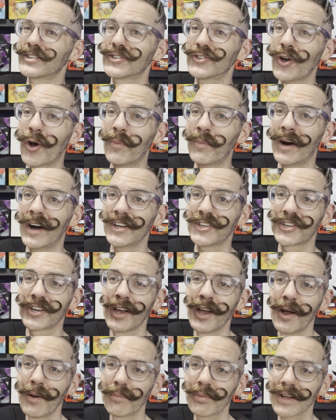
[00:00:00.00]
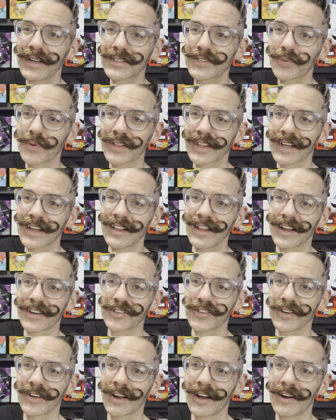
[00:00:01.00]
so much, plus with the
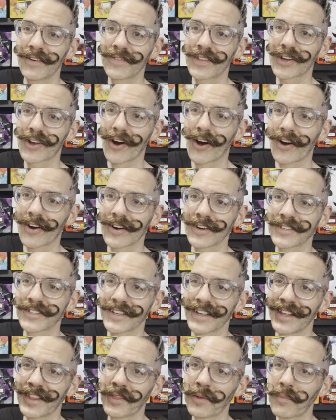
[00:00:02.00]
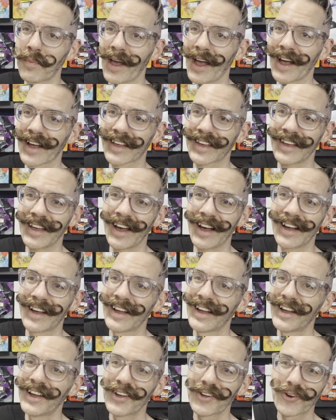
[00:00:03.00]
collection of the cards in the back, yeah,
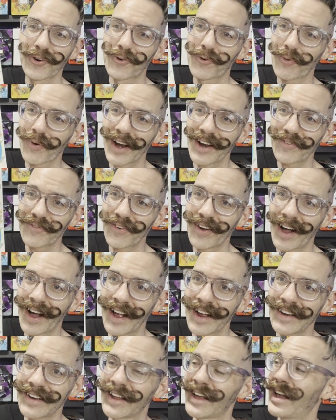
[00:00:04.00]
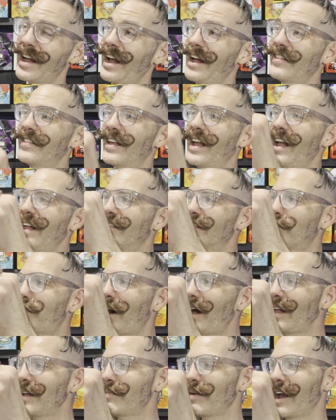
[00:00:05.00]
great find. And the
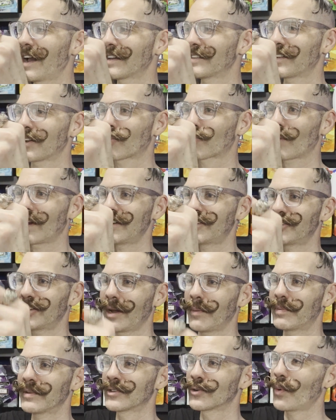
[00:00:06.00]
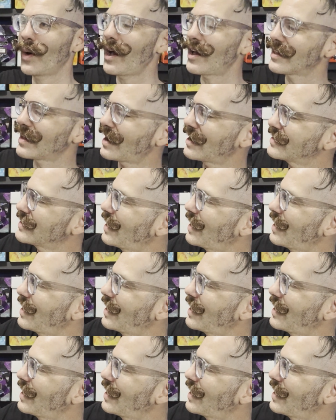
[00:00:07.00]
polybag is in great shape as well. A lot of